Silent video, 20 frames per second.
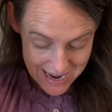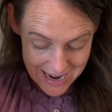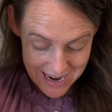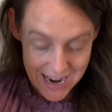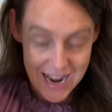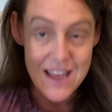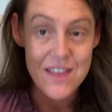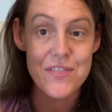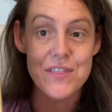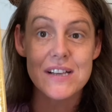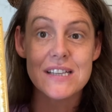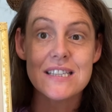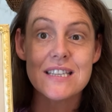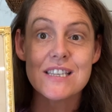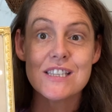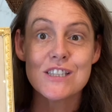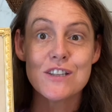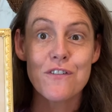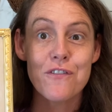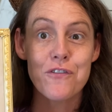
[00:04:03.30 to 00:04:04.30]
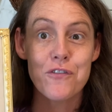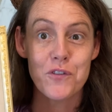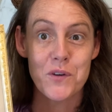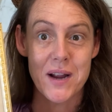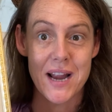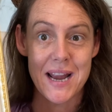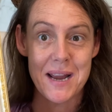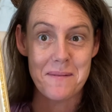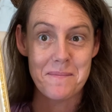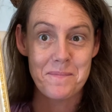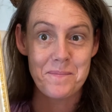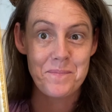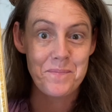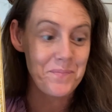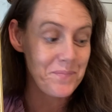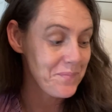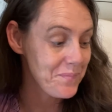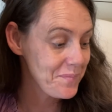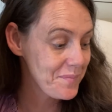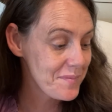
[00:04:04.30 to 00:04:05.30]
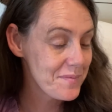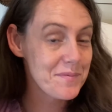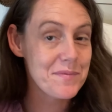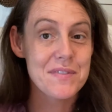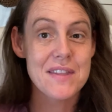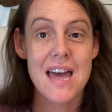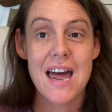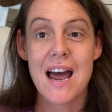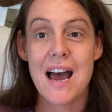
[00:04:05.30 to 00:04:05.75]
And this is the frame that